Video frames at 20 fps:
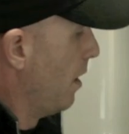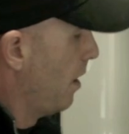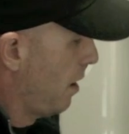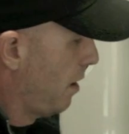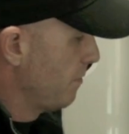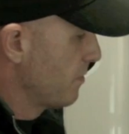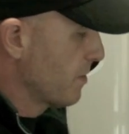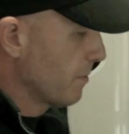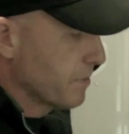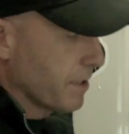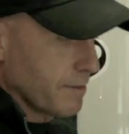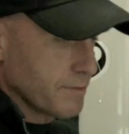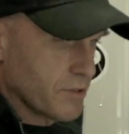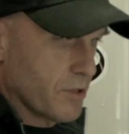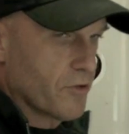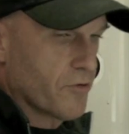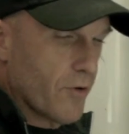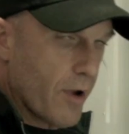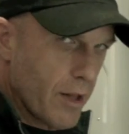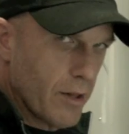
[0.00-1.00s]
Um, sometimes
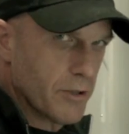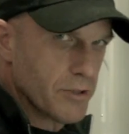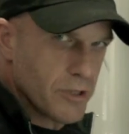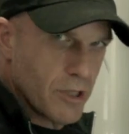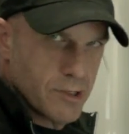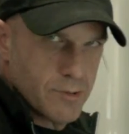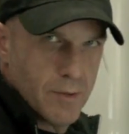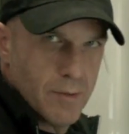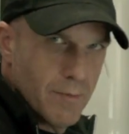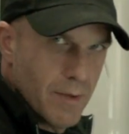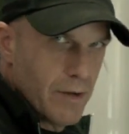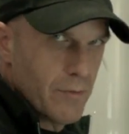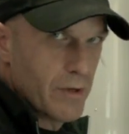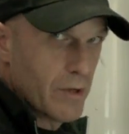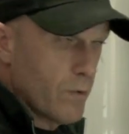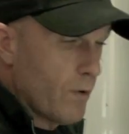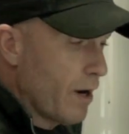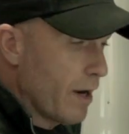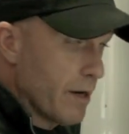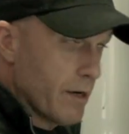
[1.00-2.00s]
the throttle adjustment may
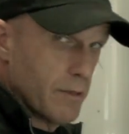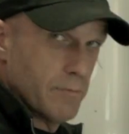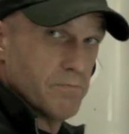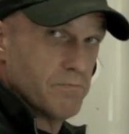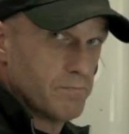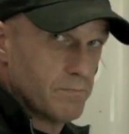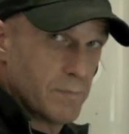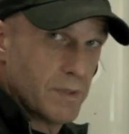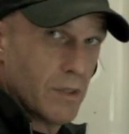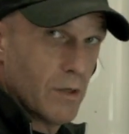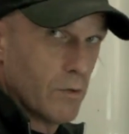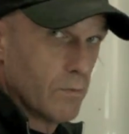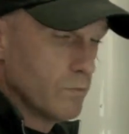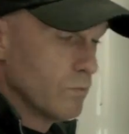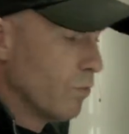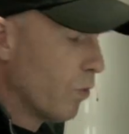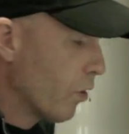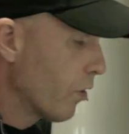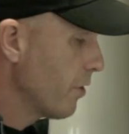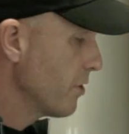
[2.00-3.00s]
require, you know,
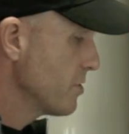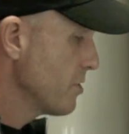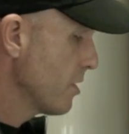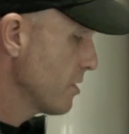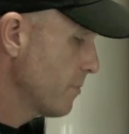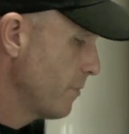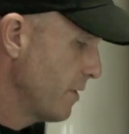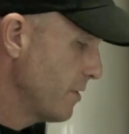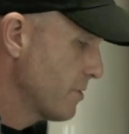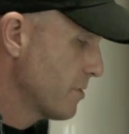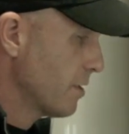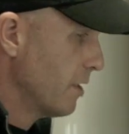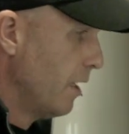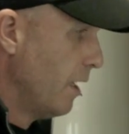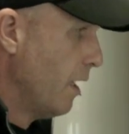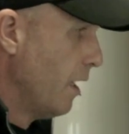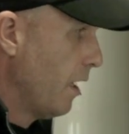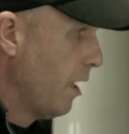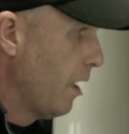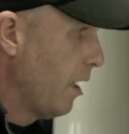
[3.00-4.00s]
more adjustments.
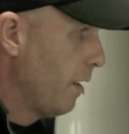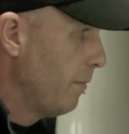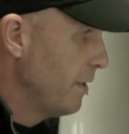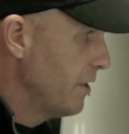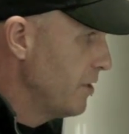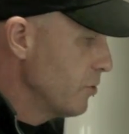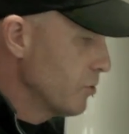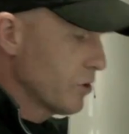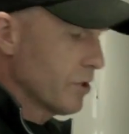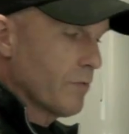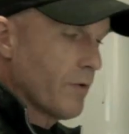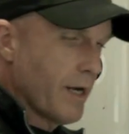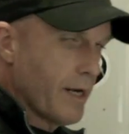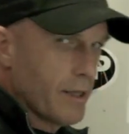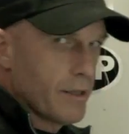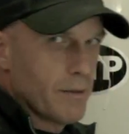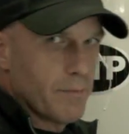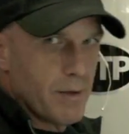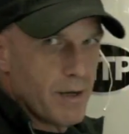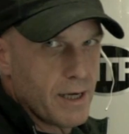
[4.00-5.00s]
Um, and usually right out
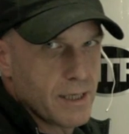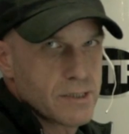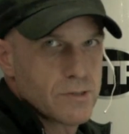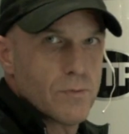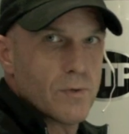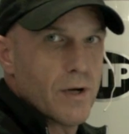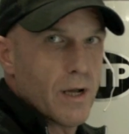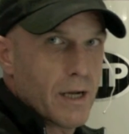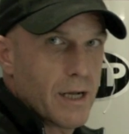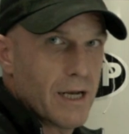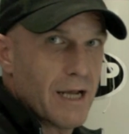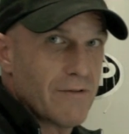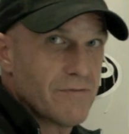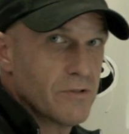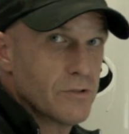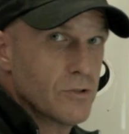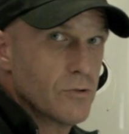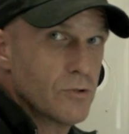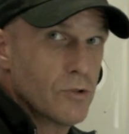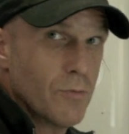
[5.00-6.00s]
of the box, we're not going to have
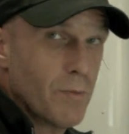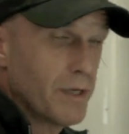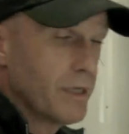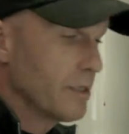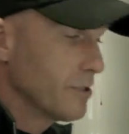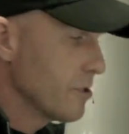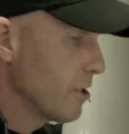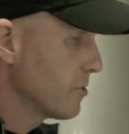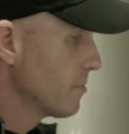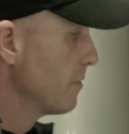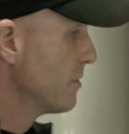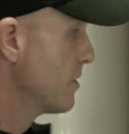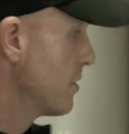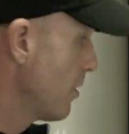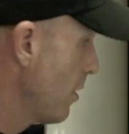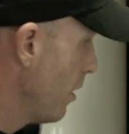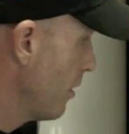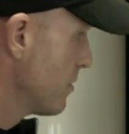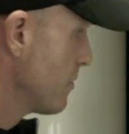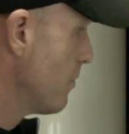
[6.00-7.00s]
to do too many adjustments at all.